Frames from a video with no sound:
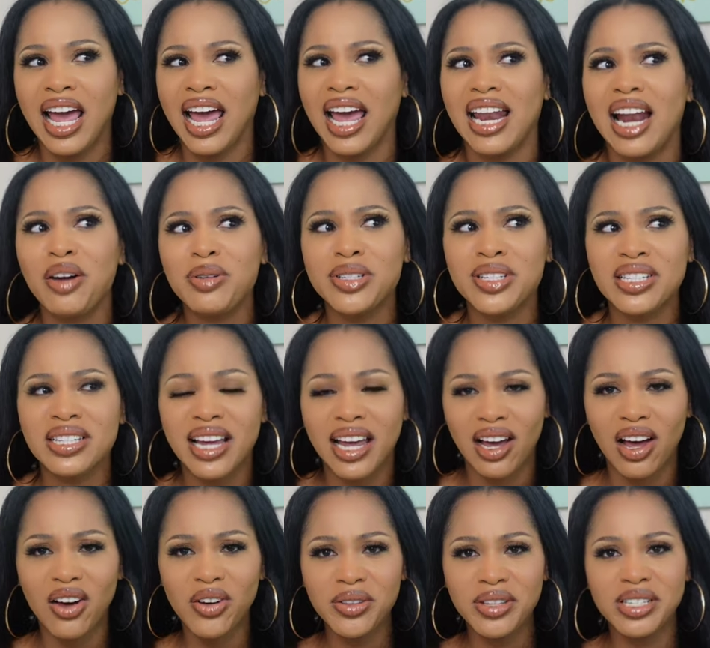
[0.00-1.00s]
And I was just like,
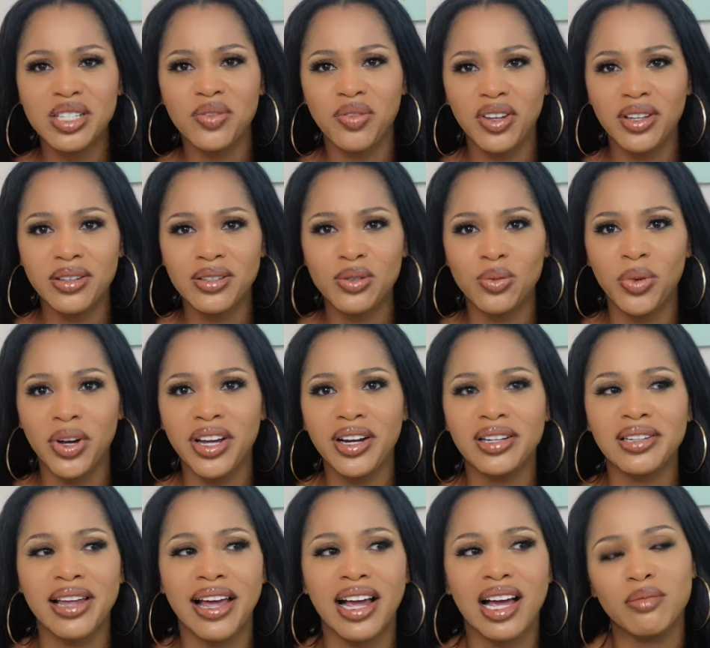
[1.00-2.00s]
oh, this feels weird.
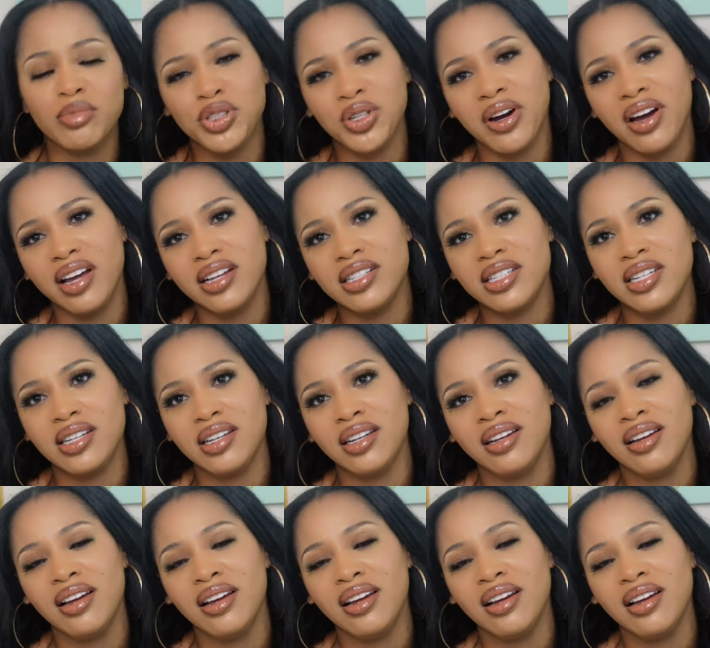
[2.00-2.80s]
Like I'm trying to